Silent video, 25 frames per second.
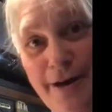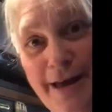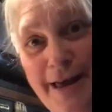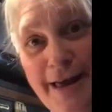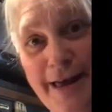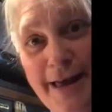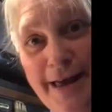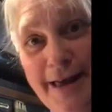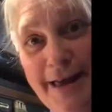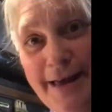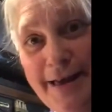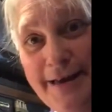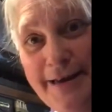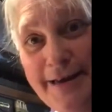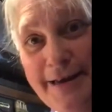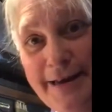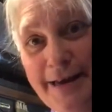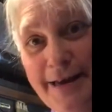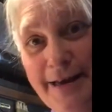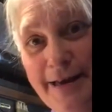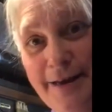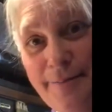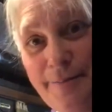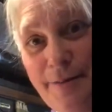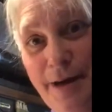and
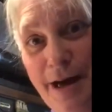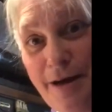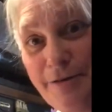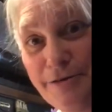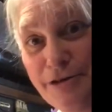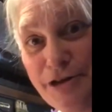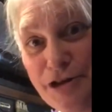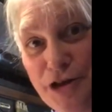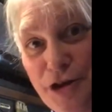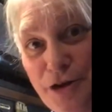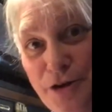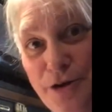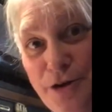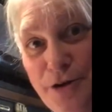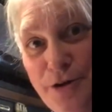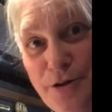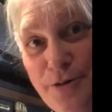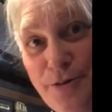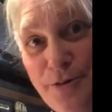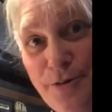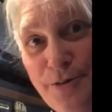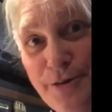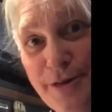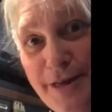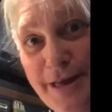I'll show you
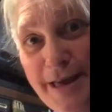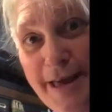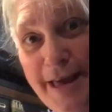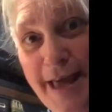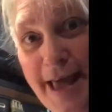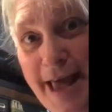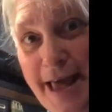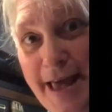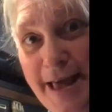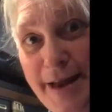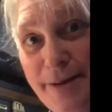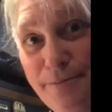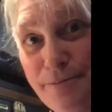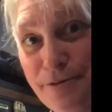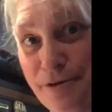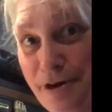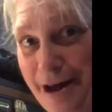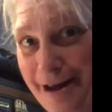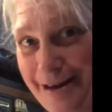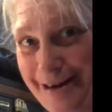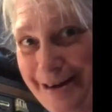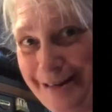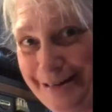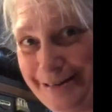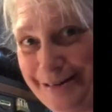the end
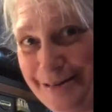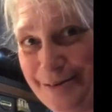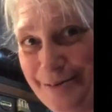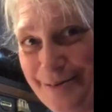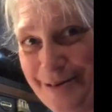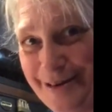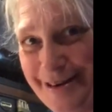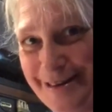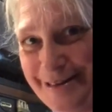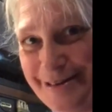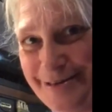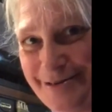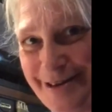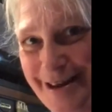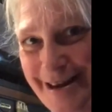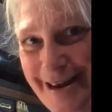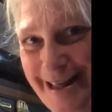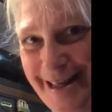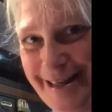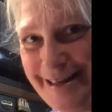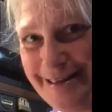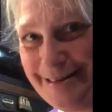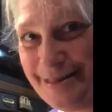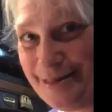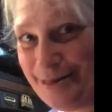product when it's ready.
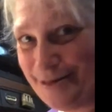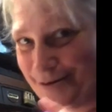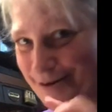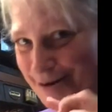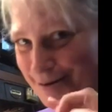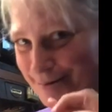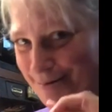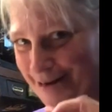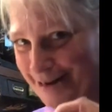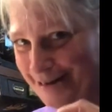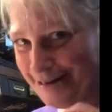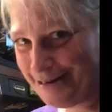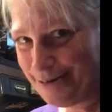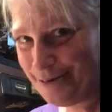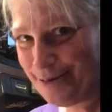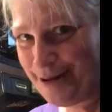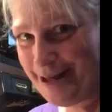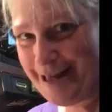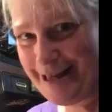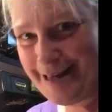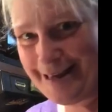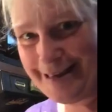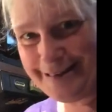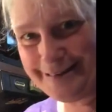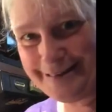30 minutes
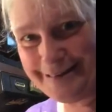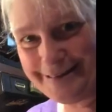away.